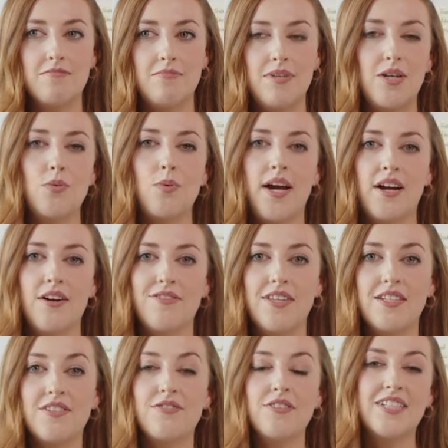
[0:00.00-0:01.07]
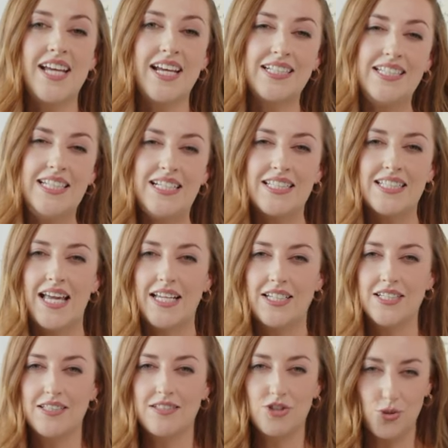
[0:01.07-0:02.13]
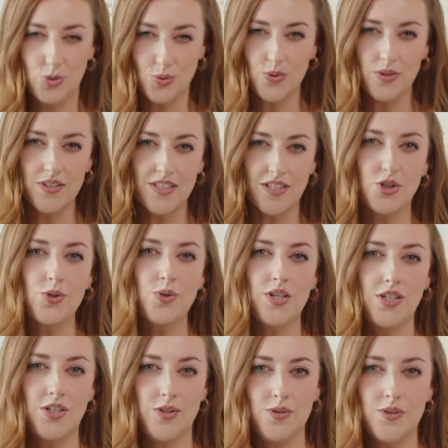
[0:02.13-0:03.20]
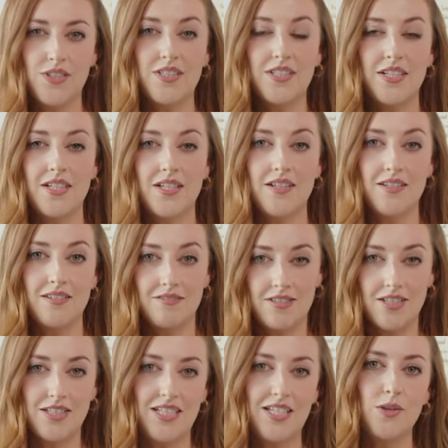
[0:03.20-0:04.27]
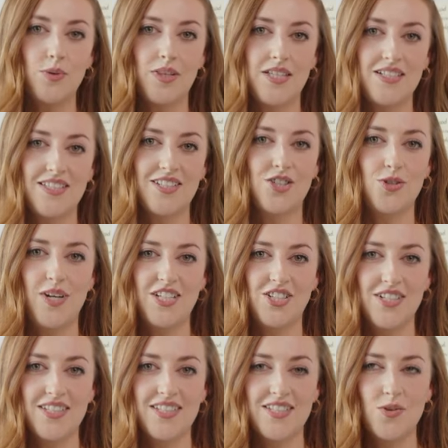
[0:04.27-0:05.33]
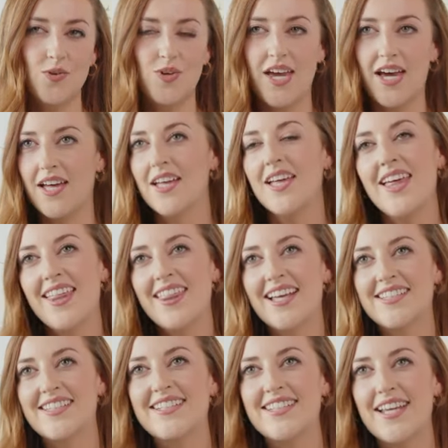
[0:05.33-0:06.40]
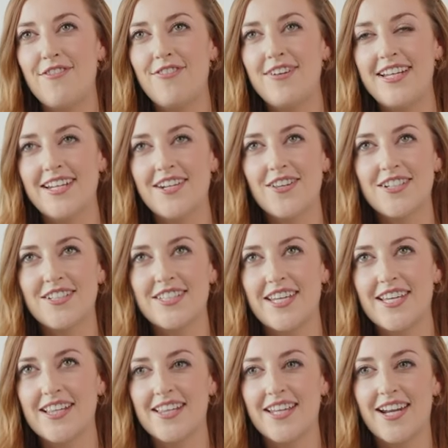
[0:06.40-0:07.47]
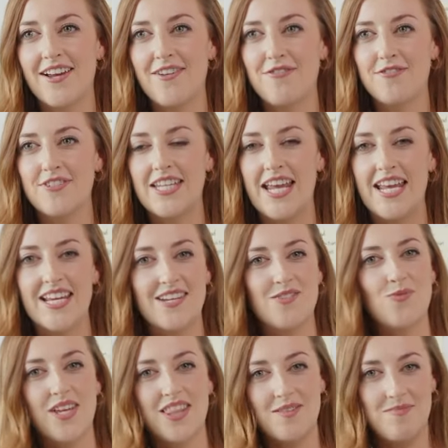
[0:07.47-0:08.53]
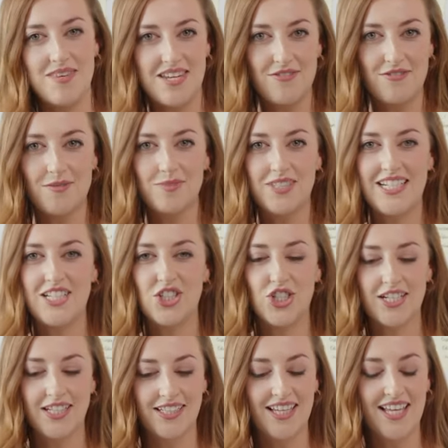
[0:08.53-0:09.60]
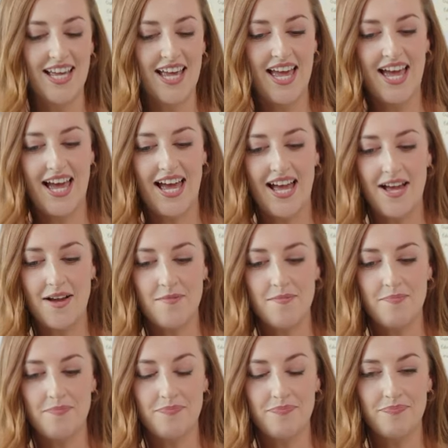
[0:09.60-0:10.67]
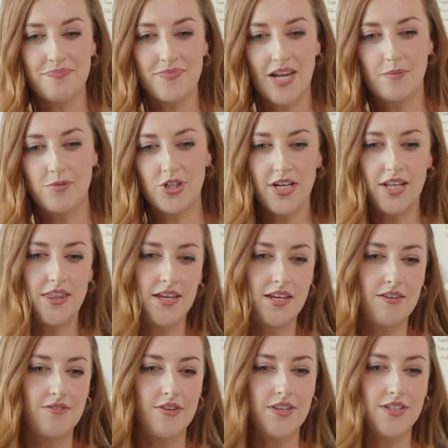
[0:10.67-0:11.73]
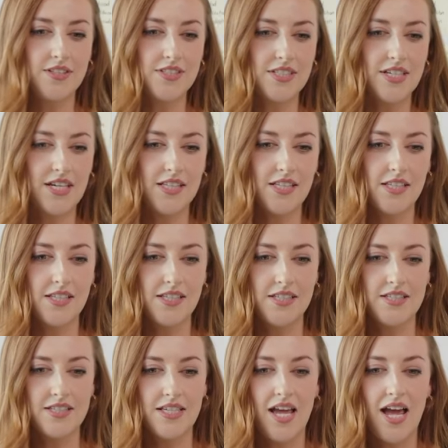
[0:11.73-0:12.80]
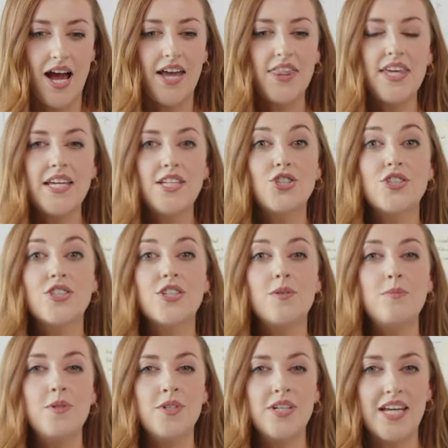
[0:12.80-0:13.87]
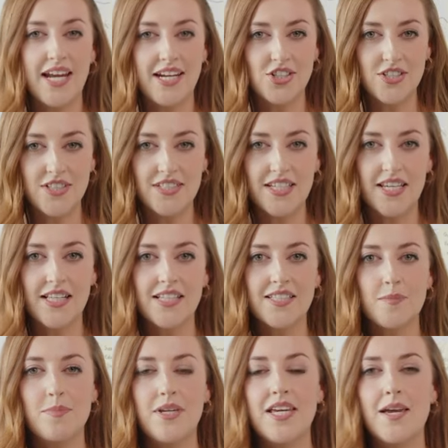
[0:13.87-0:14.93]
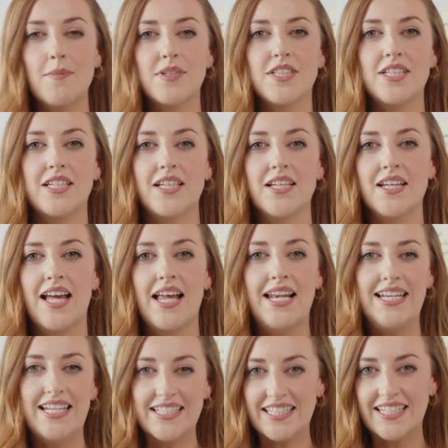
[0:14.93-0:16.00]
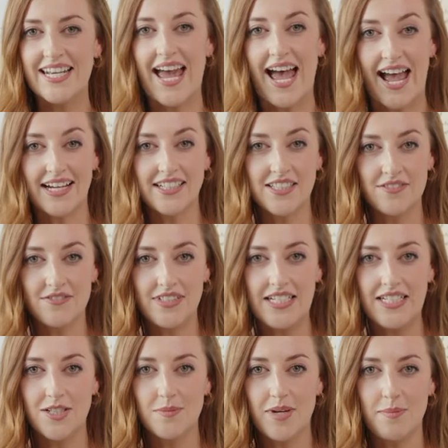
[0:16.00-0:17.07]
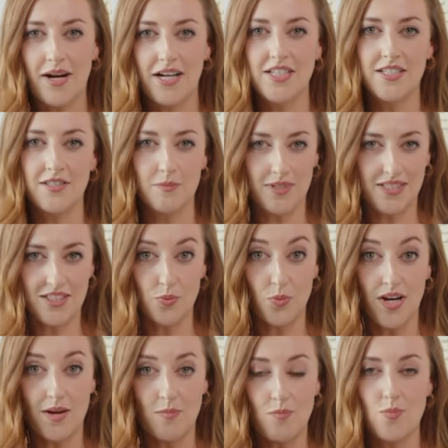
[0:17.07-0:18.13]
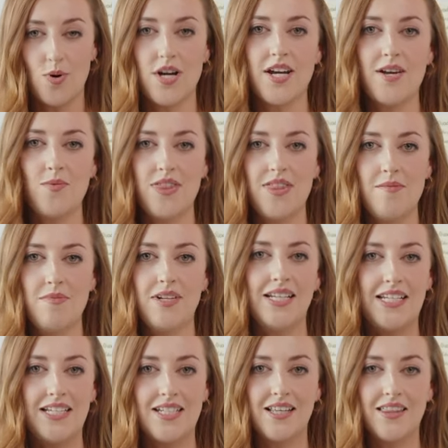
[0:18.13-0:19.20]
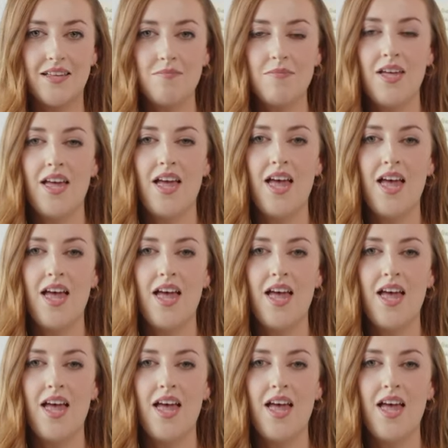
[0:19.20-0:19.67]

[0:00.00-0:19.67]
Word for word: be aware of the different techniques and tools that you can use to deal with these situations. So yeah, that's definitely another skill that I've taken with me from teaching. I'm trying to think of other skills. I think just communication skills and being able to listen actively to my participants when I'm working with them and leading them.